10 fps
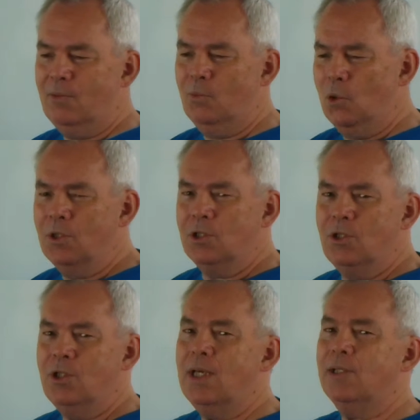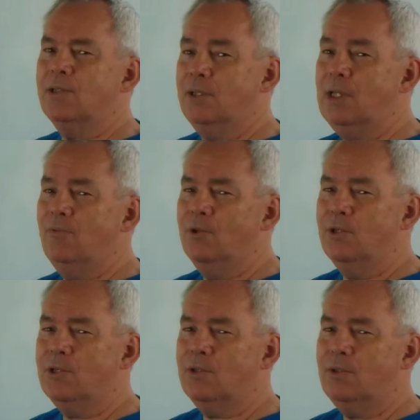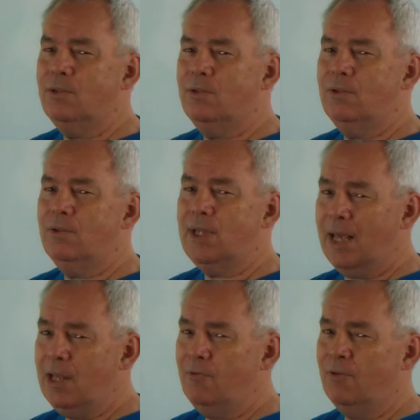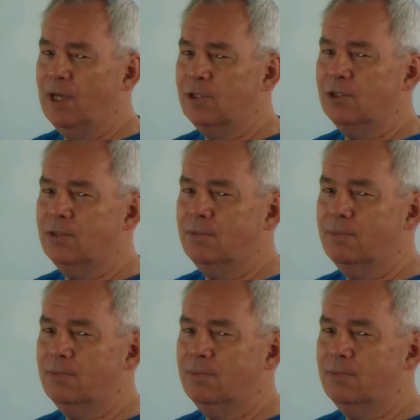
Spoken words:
would suggest an inverse tan function.